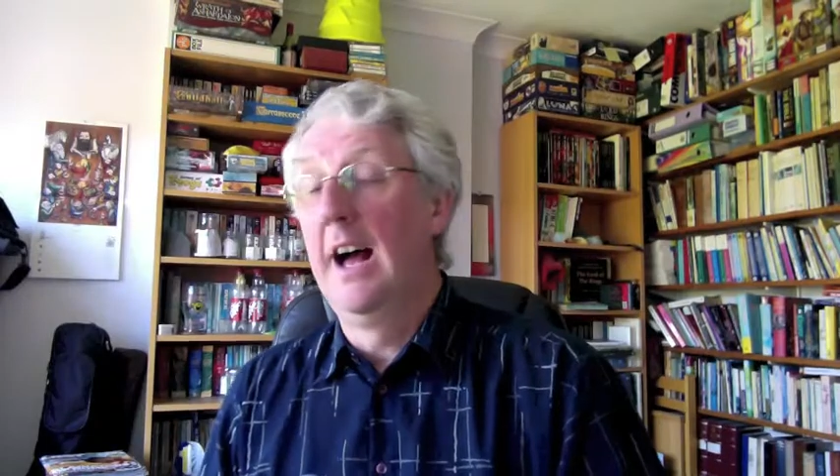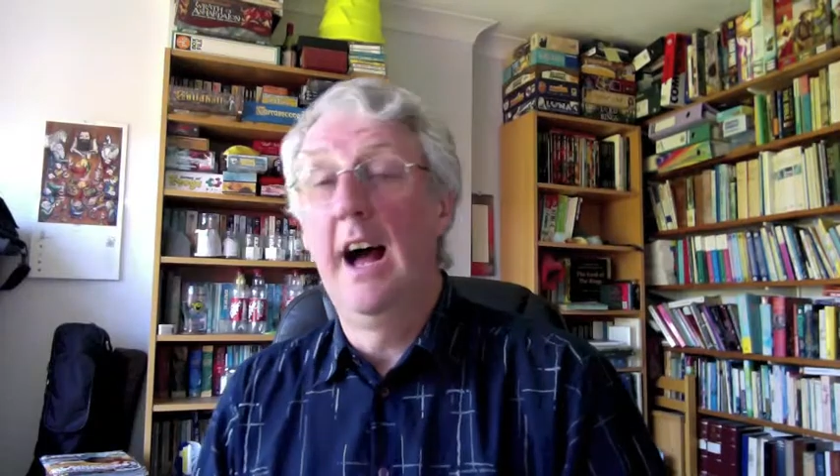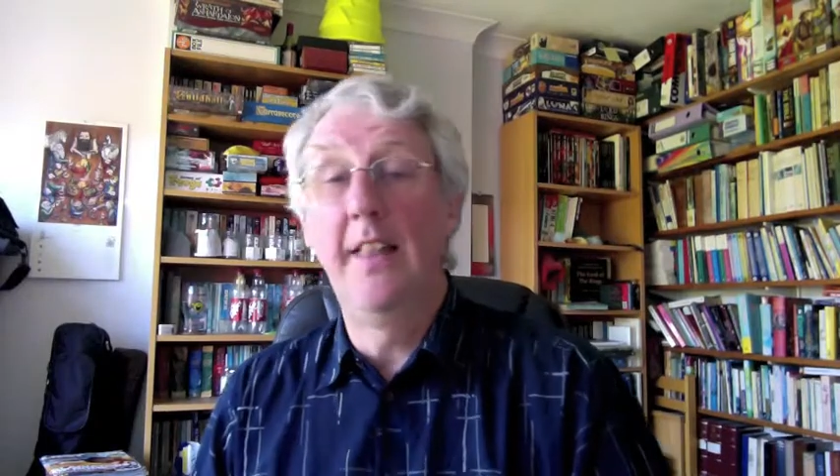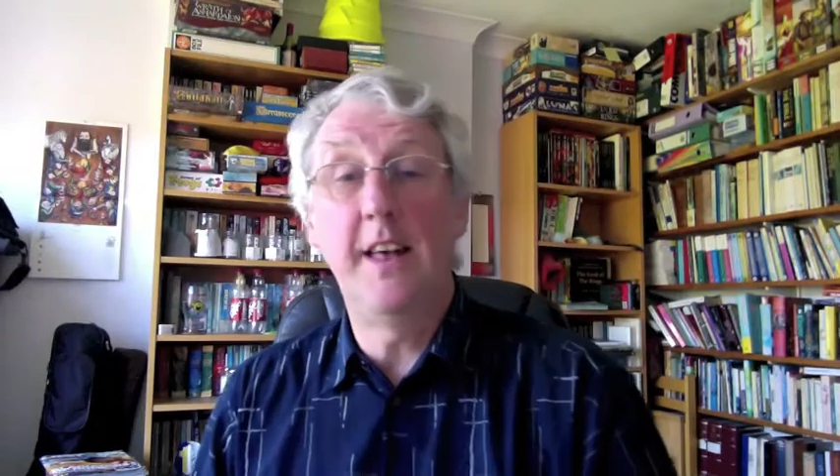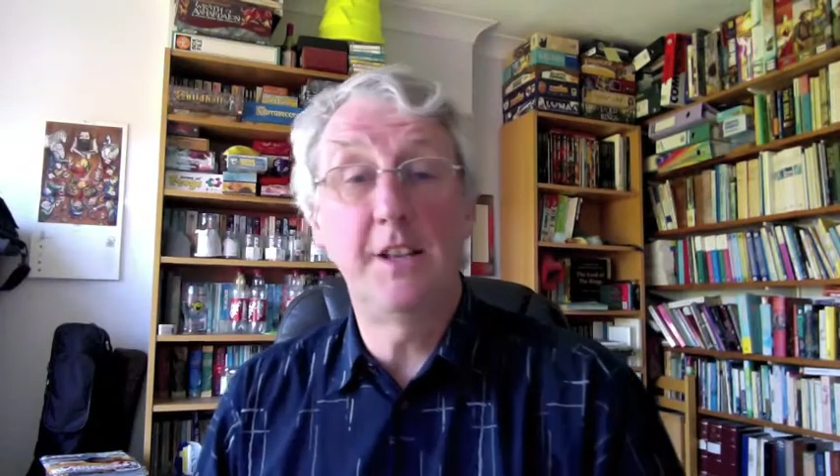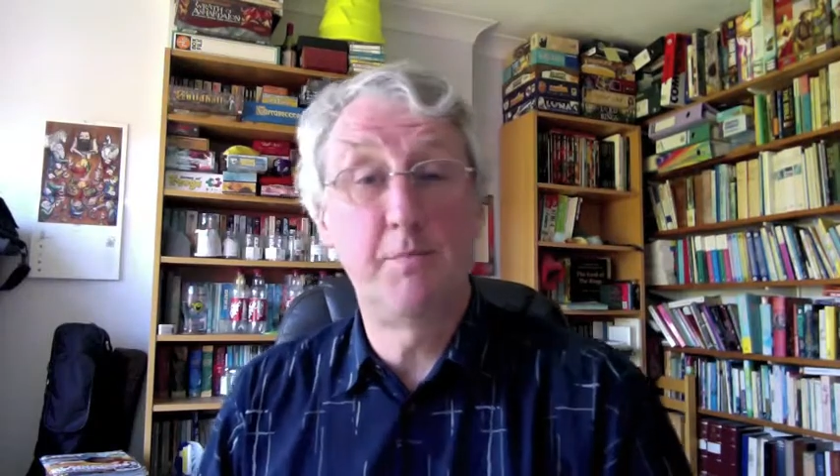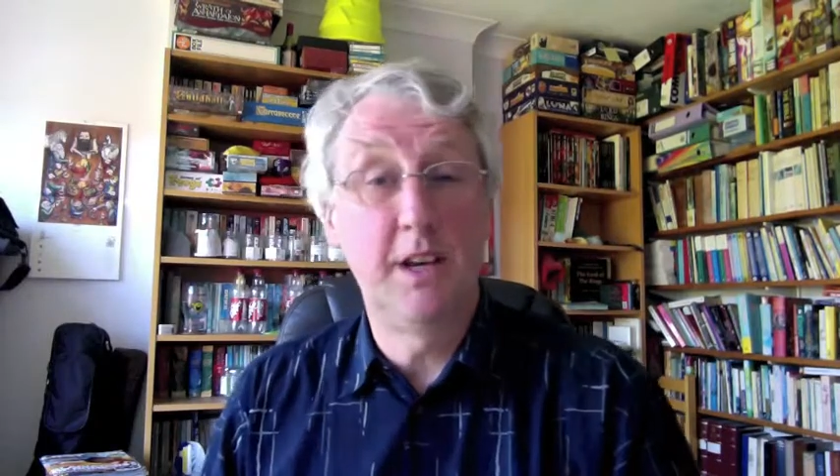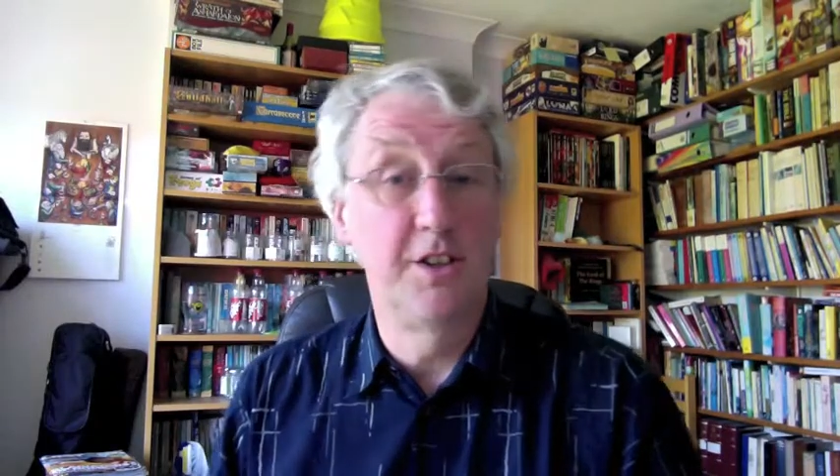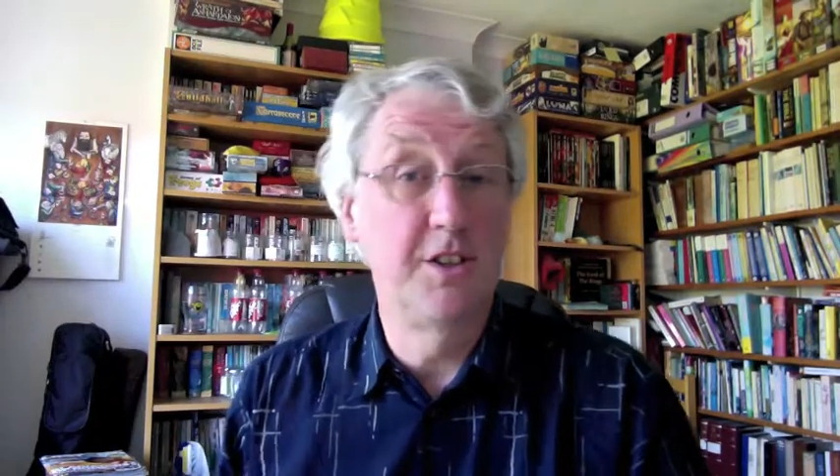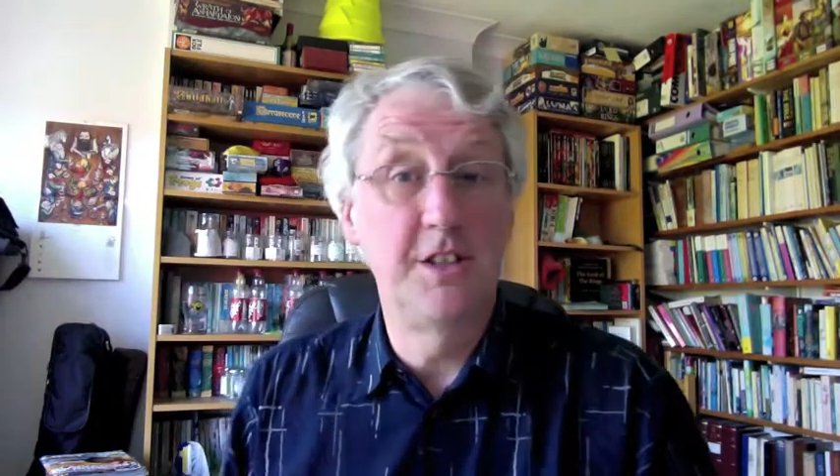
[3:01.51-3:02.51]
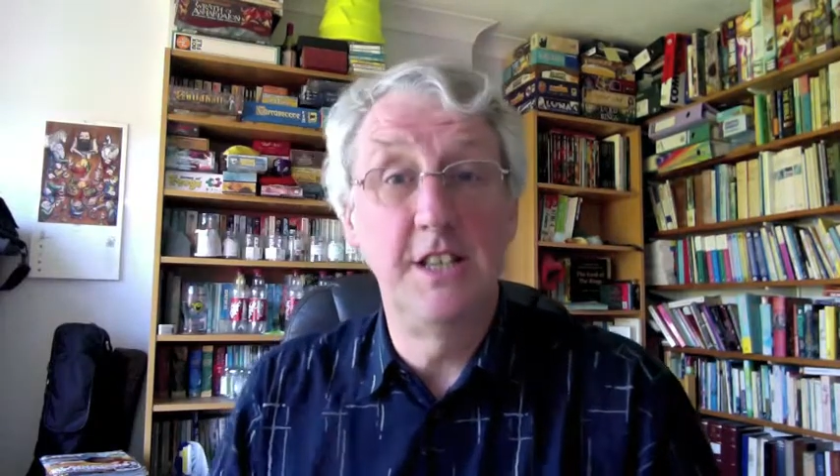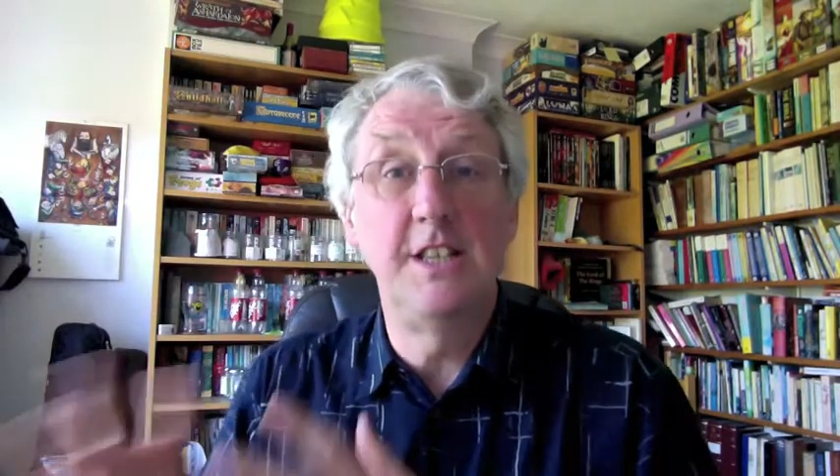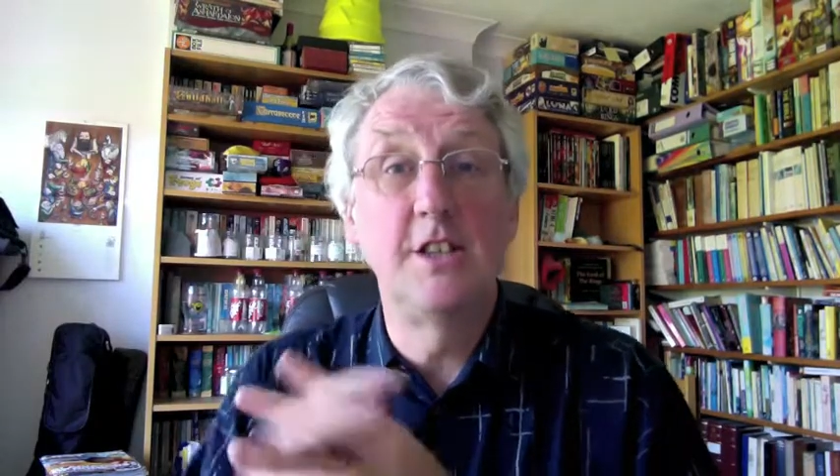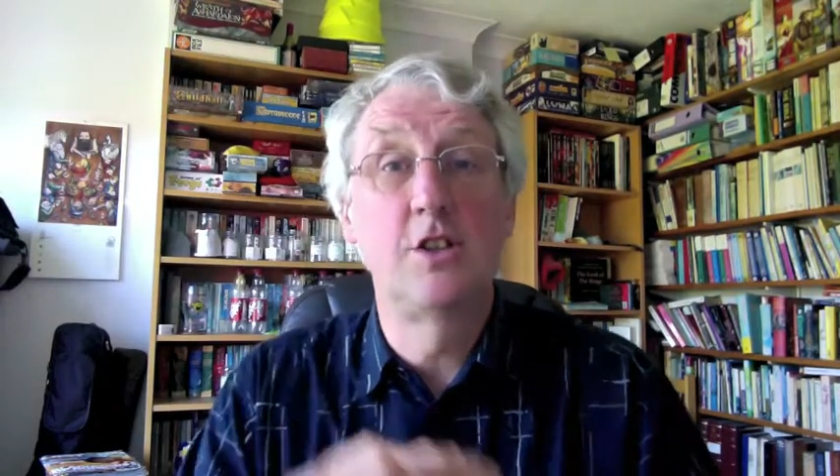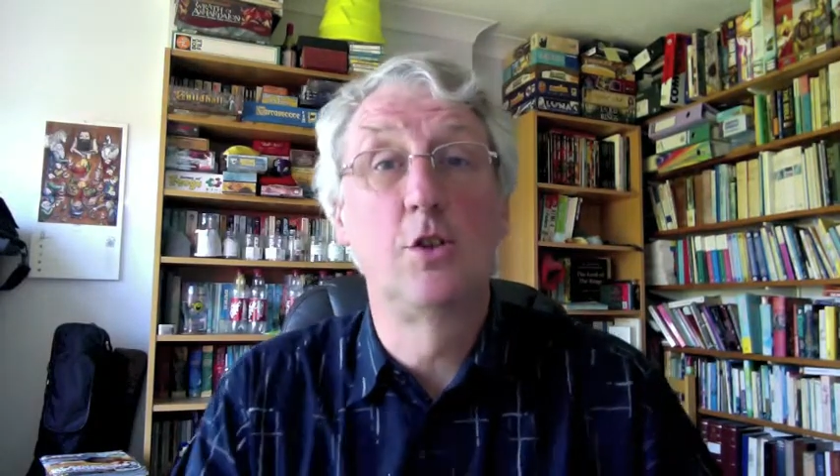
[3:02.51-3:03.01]
And that's because this
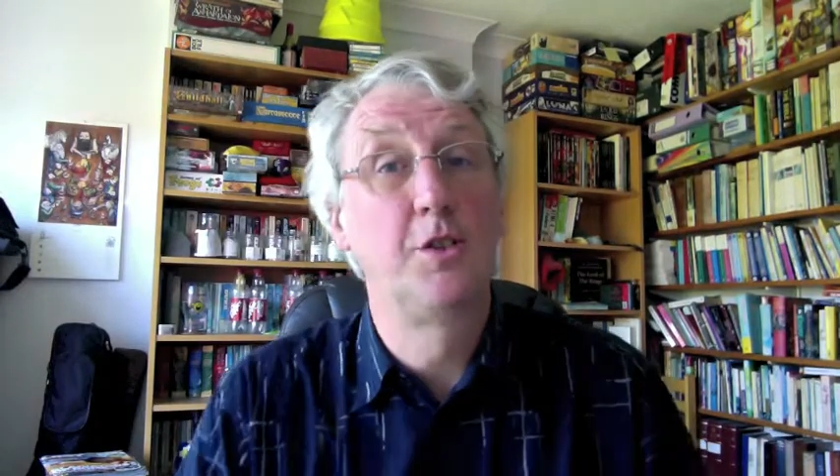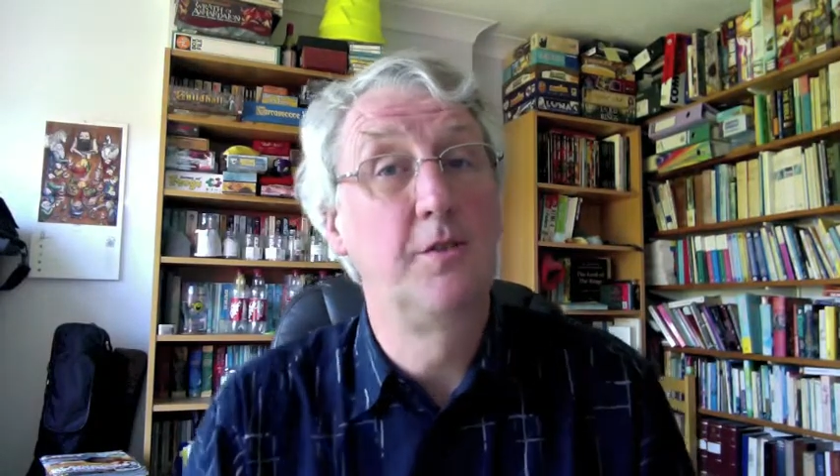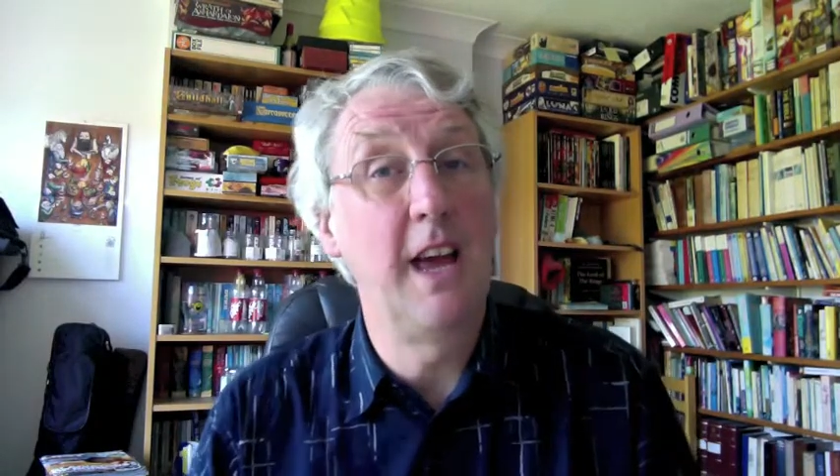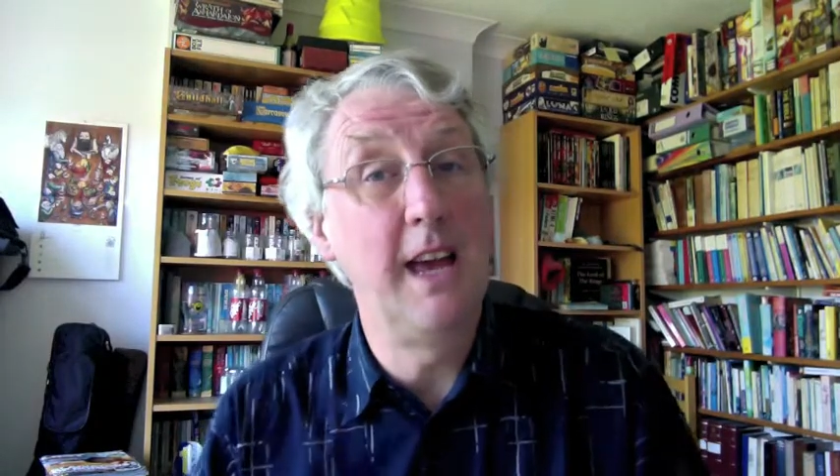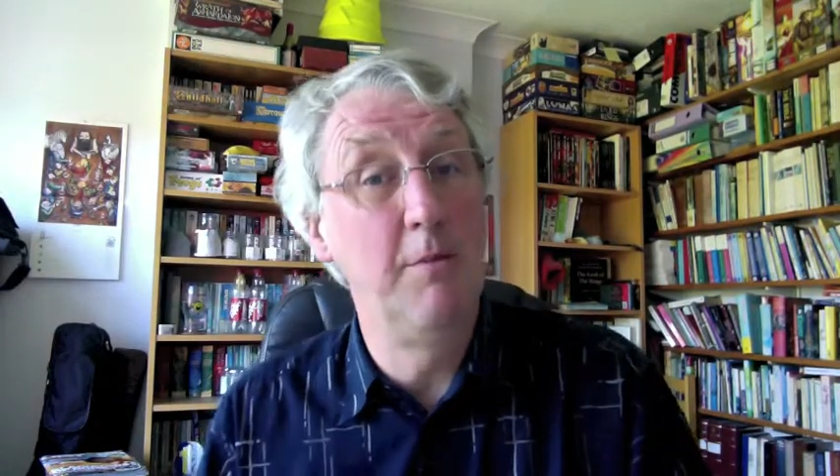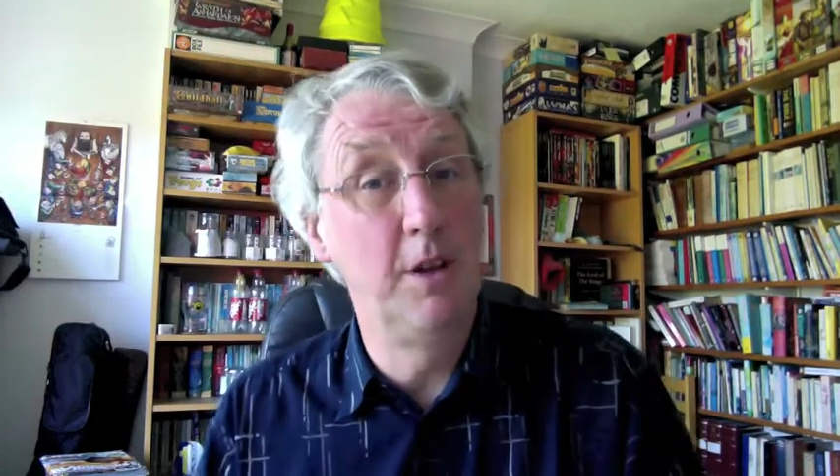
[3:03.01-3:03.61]
is the sort of game